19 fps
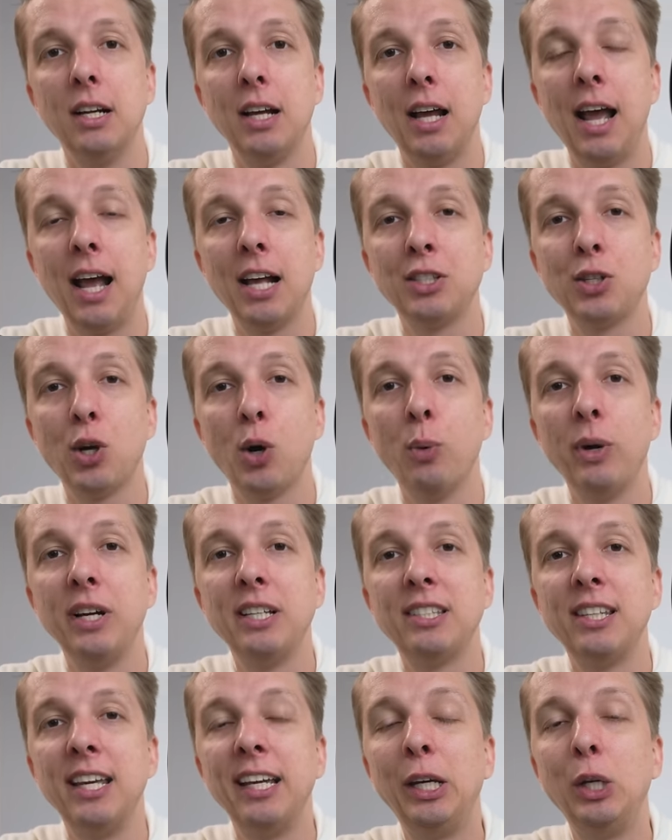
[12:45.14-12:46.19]
As
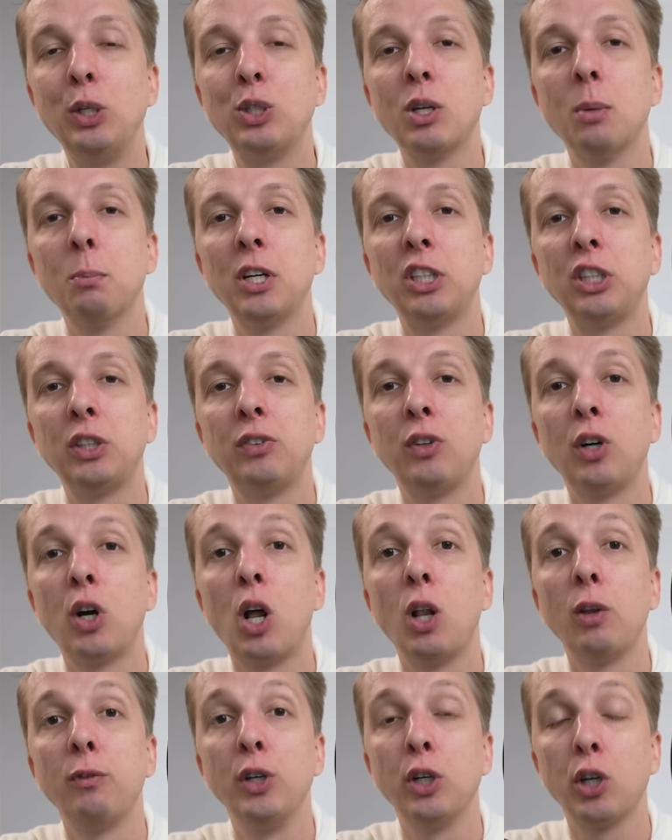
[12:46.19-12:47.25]
always, thank you so much for
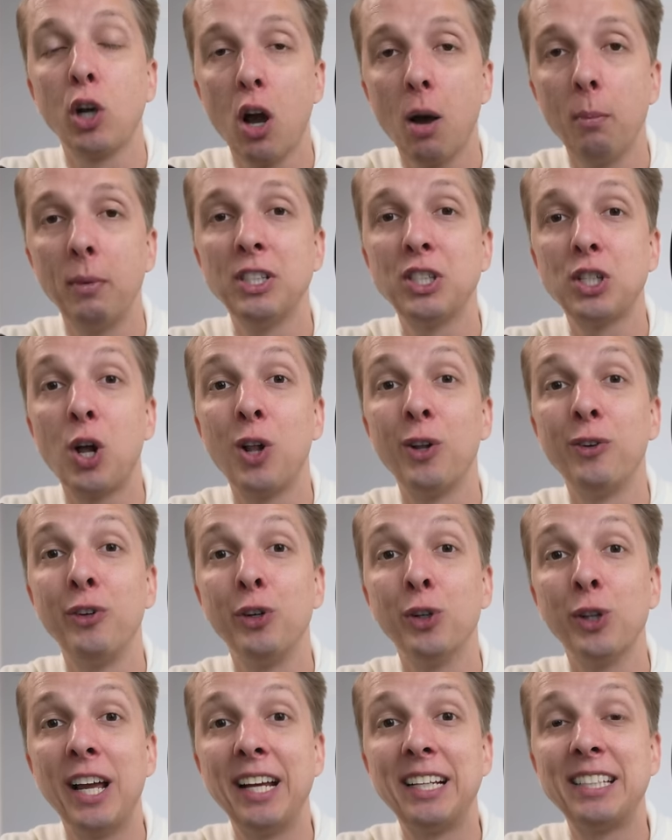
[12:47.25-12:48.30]
all of your comments, all of
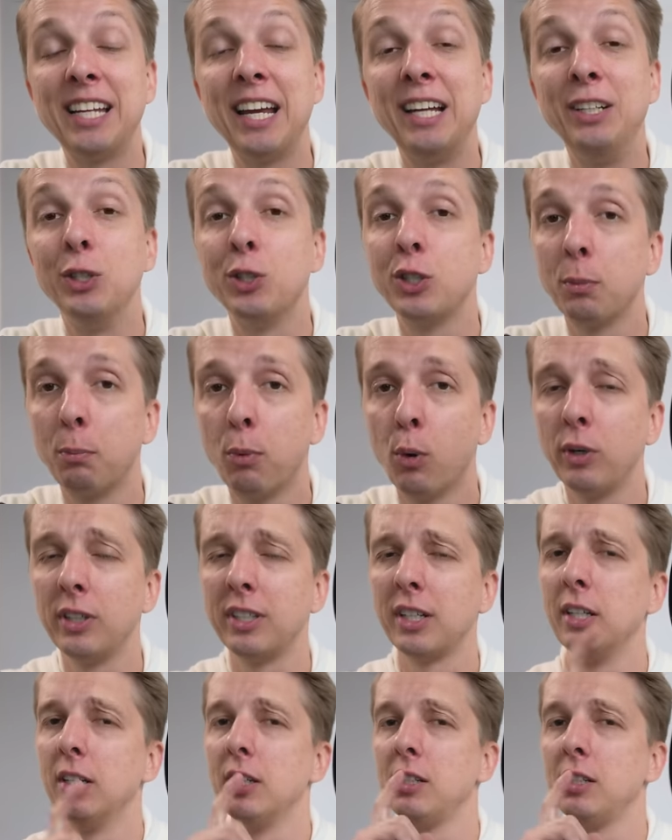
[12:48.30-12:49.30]
your likes, and your support.